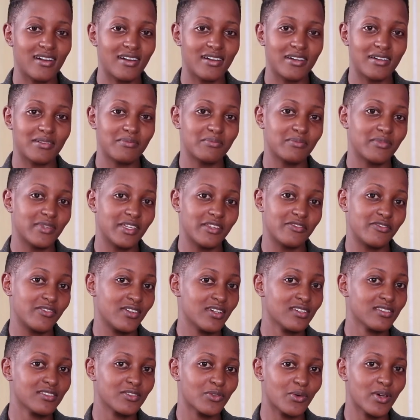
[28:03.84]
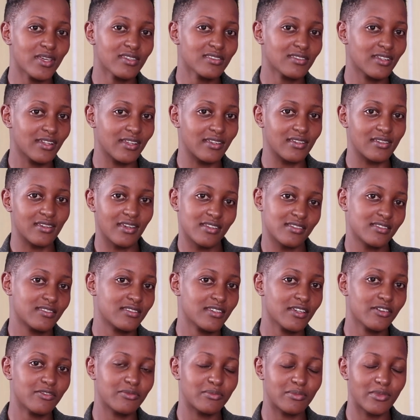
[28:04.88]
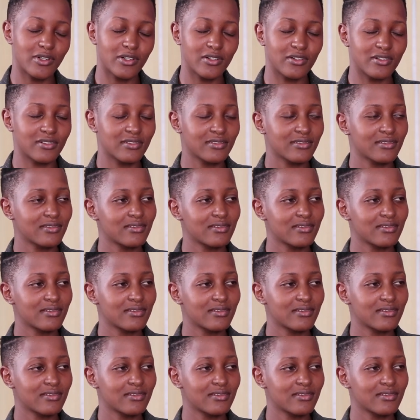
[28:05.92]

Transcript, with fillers: Um, invest wisely and save more.